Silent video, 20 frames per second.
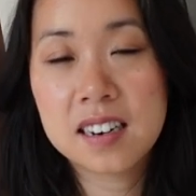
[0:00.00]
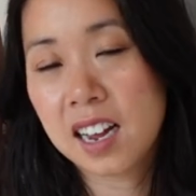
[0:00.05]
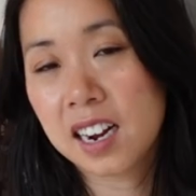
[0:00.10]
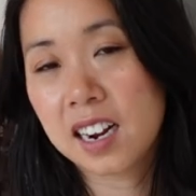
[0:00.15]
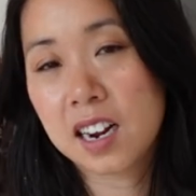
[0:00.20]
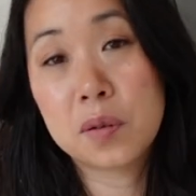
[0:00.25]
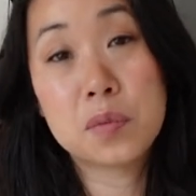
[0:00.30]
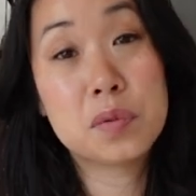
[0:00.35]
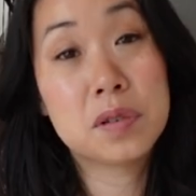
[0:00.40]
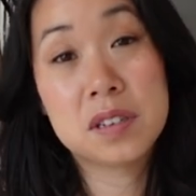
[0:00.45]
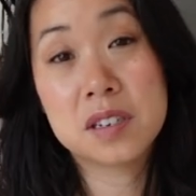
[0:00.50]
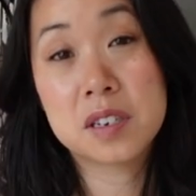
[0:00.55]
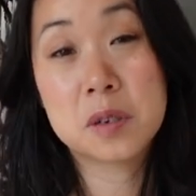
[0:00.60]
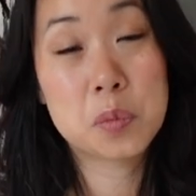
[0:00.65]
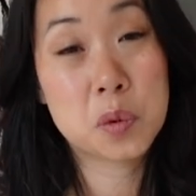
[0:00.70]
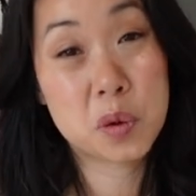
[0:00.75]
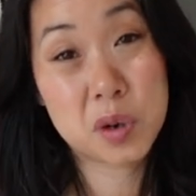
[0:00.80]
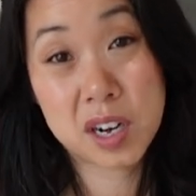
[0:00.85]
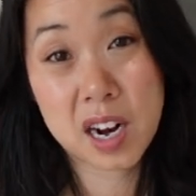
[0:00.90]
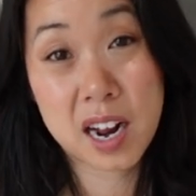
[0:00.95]
Like, I wouldn't
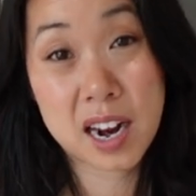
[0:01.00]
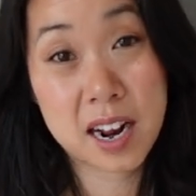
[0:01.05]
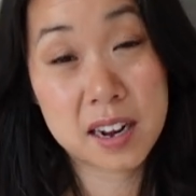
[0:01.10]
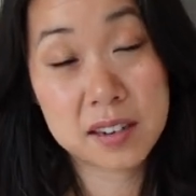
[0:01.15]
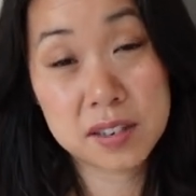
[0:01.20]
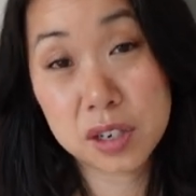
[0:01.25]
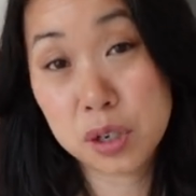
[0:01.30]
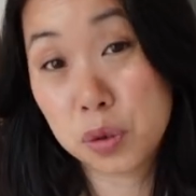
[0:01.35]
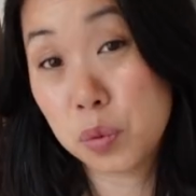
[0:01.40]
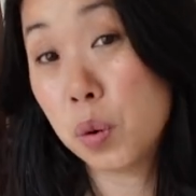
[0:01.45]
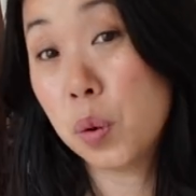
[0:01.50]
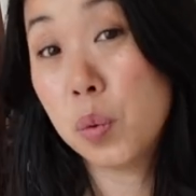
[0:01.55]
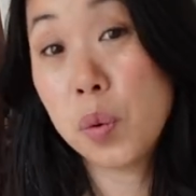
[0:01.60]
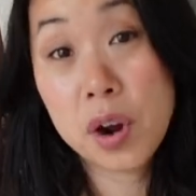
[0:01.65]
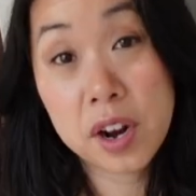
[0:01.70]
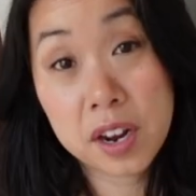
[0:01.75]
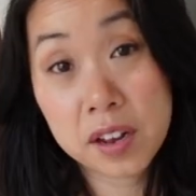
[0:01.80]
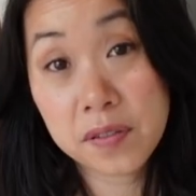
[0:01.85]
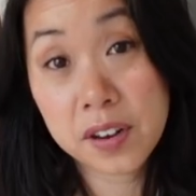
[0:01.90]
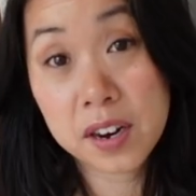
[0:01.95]
sport cutouts to a
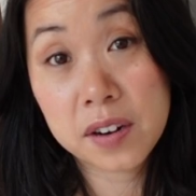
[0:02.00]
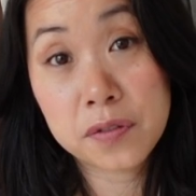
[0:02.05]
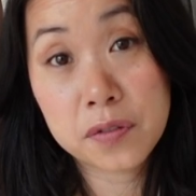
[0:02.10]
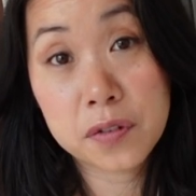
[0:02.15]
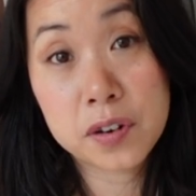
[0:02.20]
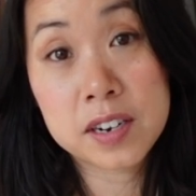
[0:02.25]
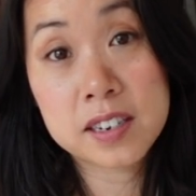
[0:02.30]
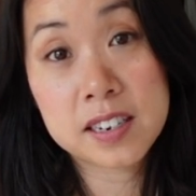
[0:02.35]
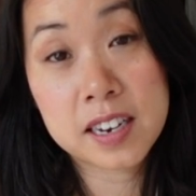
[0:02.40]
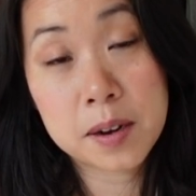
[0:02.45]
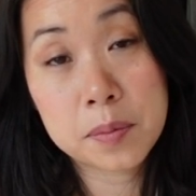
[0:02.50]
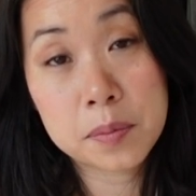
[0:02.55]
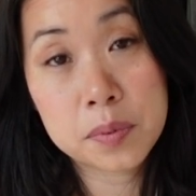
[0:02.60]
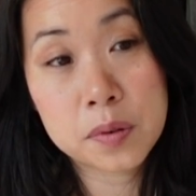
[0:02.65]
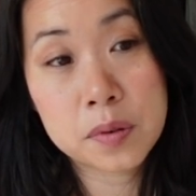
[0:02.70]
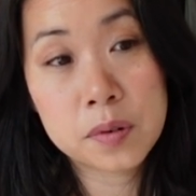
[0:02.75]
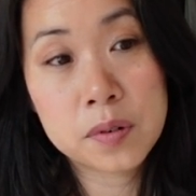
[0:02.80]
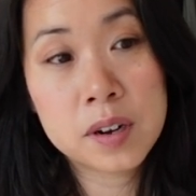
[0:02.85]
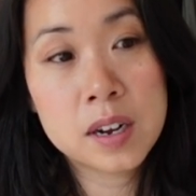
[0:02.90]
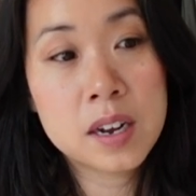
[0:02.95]
work event, for
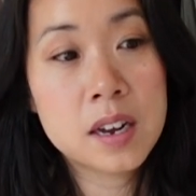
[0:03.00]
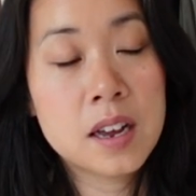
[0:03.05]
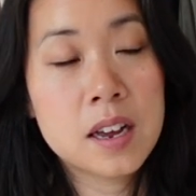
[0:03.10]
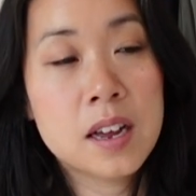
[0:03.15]
example.